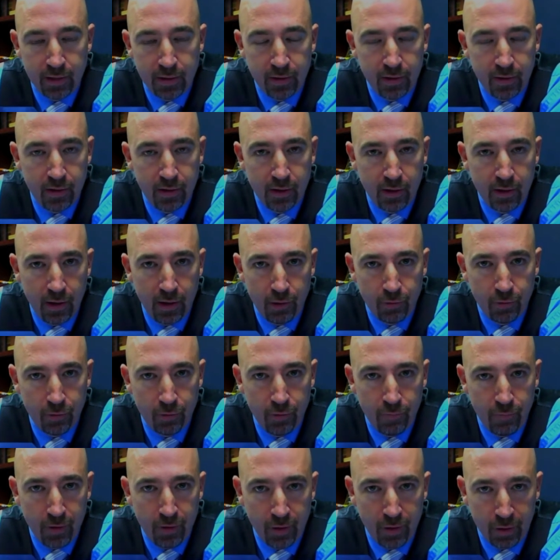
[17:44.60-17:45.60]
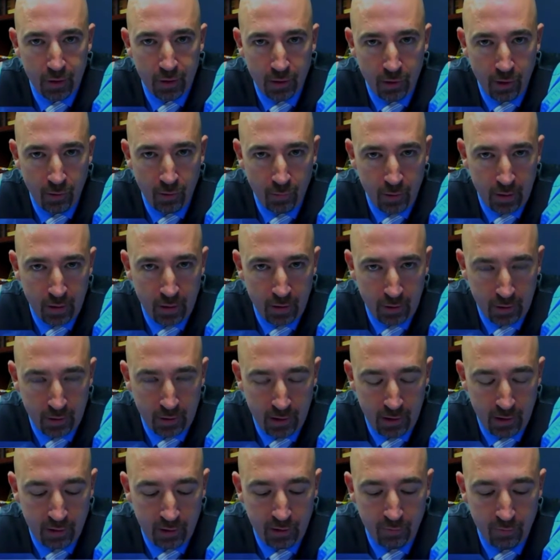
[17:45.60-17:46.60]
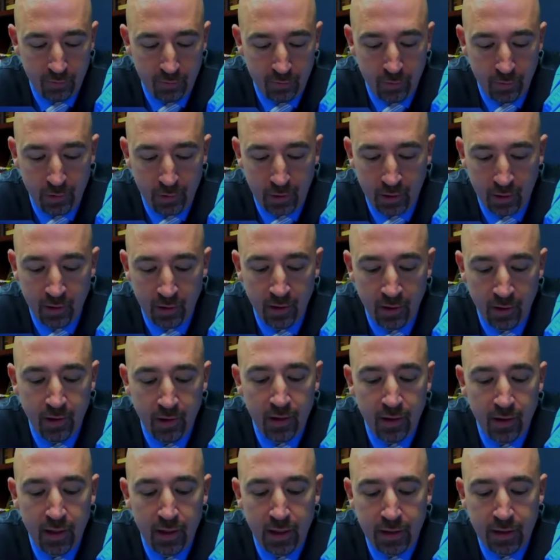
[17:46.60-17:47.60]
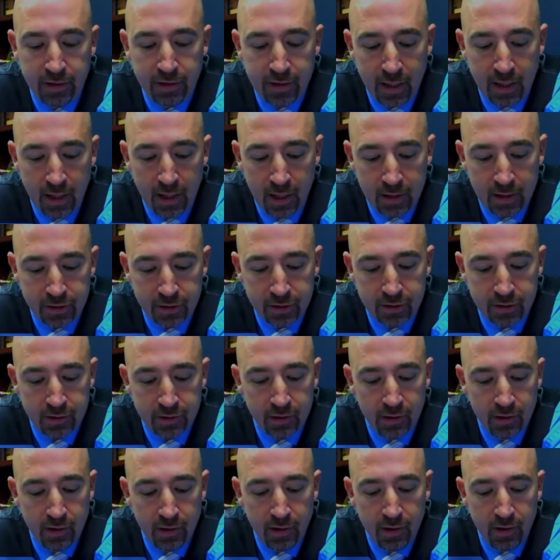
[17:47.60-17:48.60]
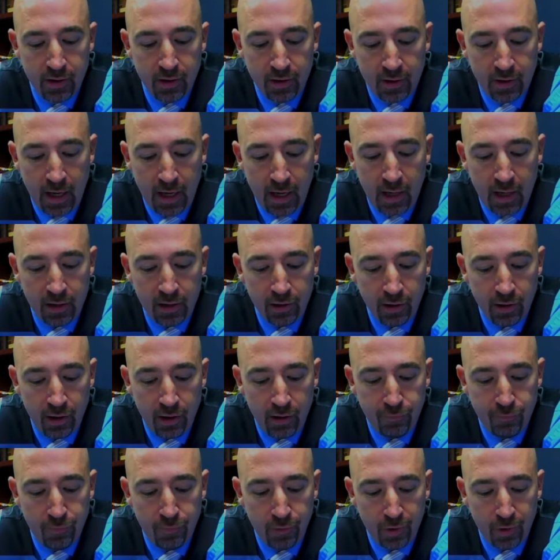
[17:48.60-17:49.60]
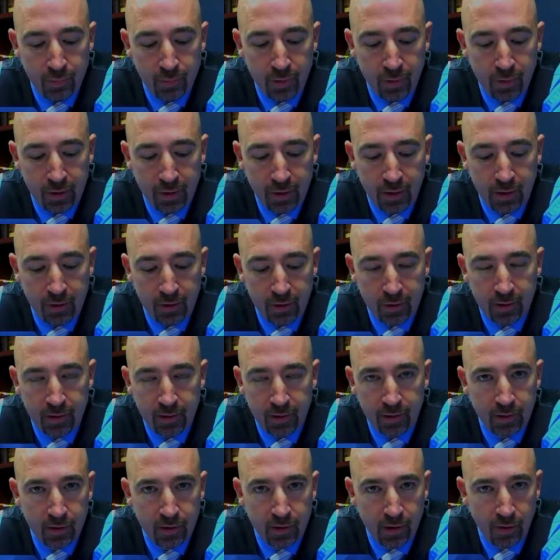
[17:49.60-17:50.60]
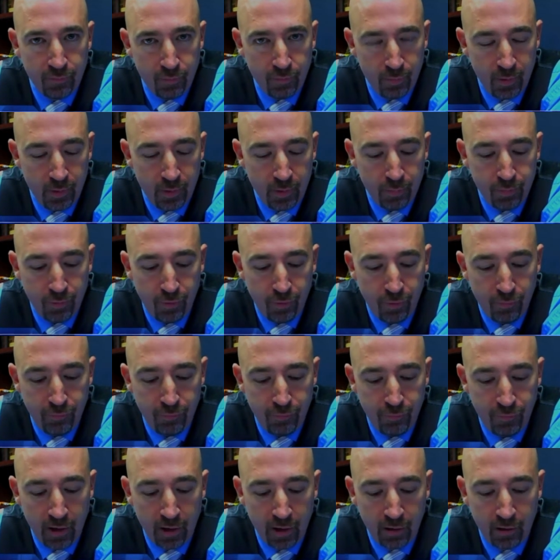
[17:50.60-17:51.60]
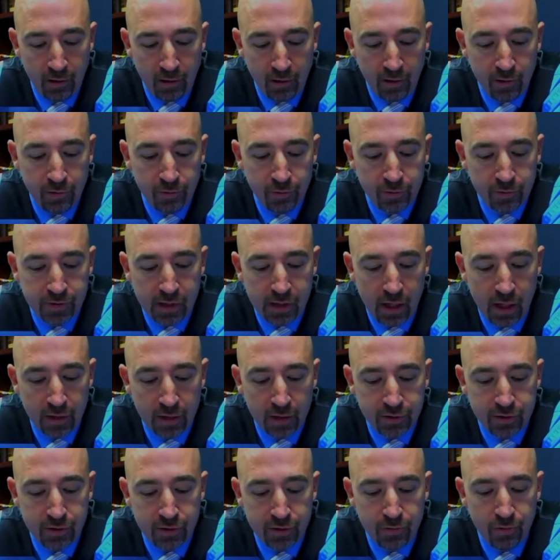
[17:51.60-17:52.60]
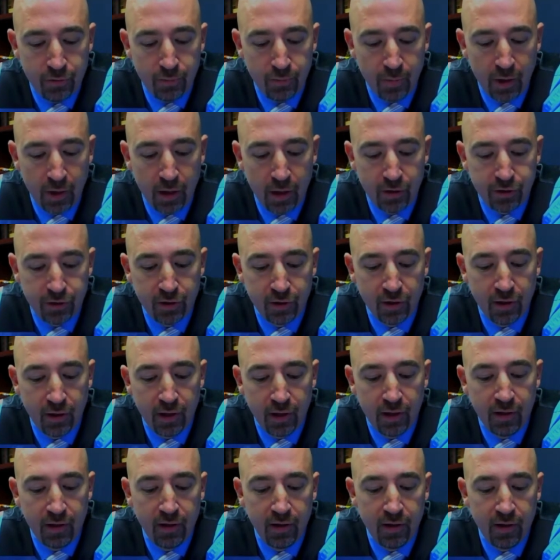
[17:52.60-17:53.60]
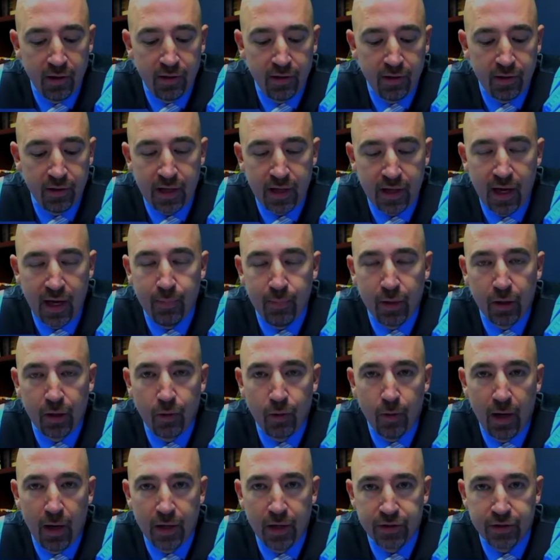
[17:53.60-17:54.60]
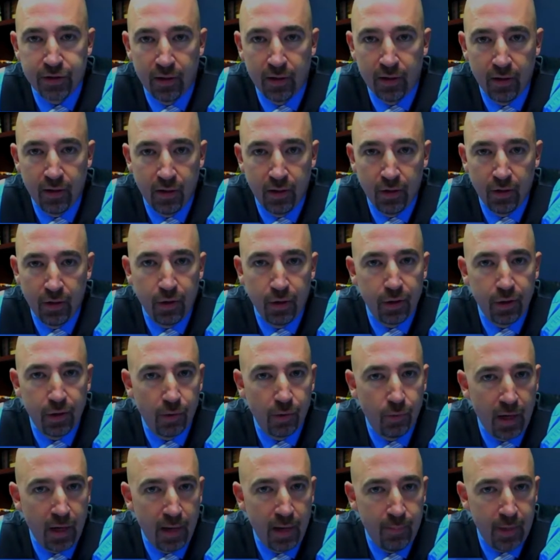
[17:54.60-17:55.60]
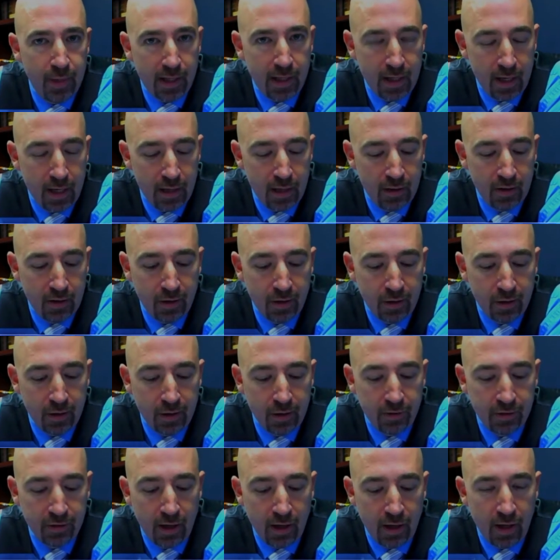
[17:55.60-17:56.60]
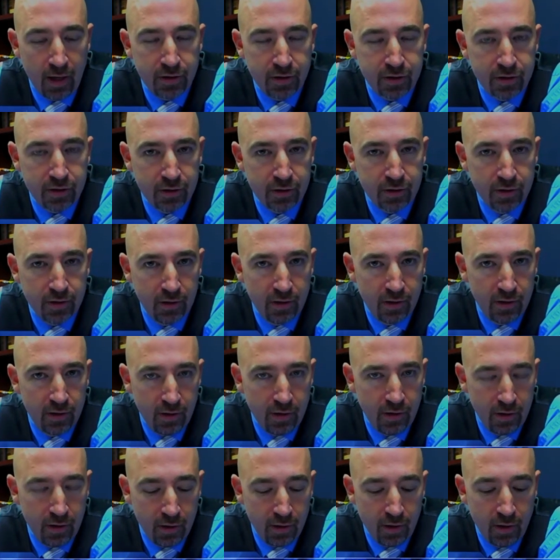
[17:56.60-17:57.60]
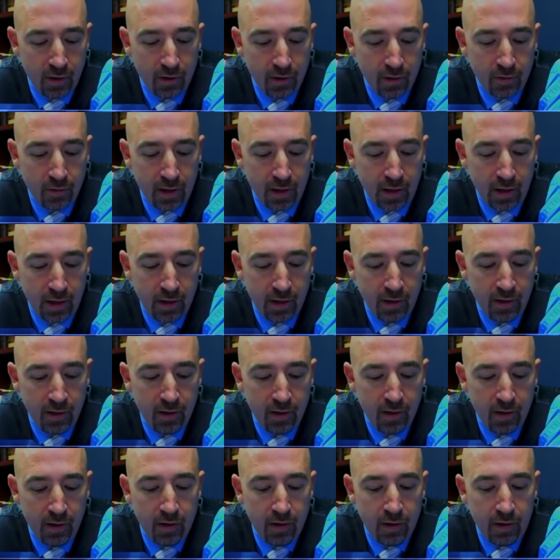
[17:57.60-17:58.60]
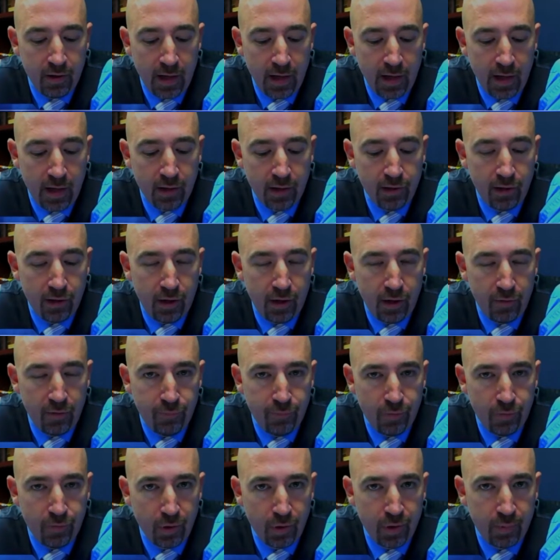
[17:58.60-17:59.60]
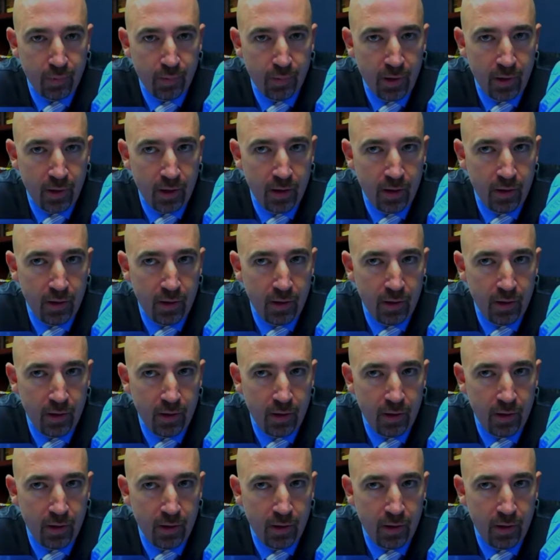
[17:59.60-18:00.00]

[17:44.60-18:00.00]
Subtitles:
I'll go over this slow because it's kind of confusing. A Dutch non-law enforcement citizen, government profiler, who talked to Umar during the time in question. So what I make out of this, Dutch, okay, non-law enforcement,